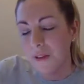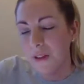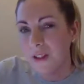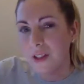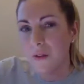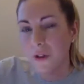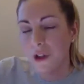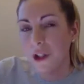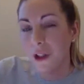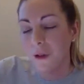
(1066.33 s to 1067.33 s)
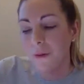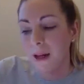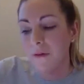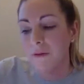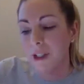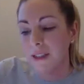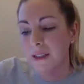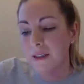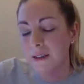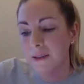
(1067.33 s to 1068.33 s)
This is for 2 main
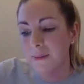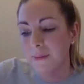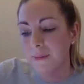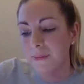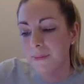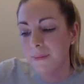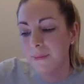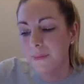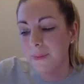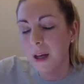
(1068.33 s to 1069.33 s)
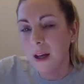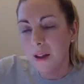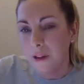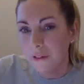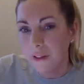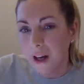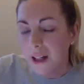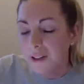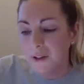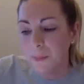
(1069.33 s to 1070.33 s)
reasons. The
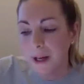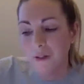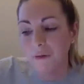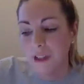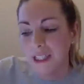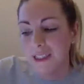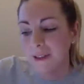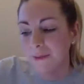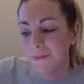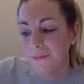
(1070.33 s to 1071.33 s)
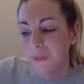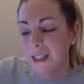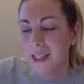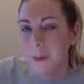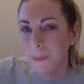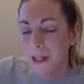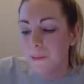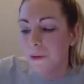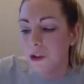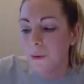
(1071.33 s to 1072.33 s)
first main reason is that
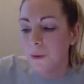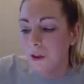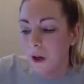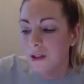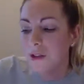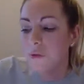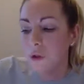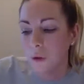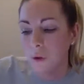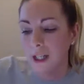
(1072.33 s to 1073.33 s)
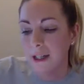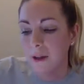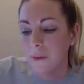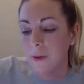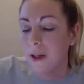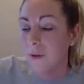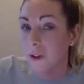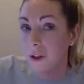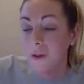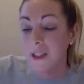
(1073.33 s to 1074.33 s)
people do a lot of talking without
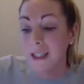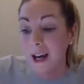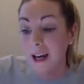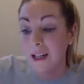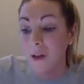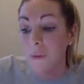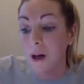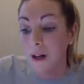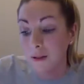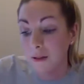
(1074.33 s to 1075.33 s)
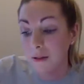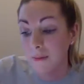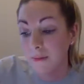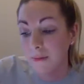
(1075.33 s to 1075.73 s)
using any words.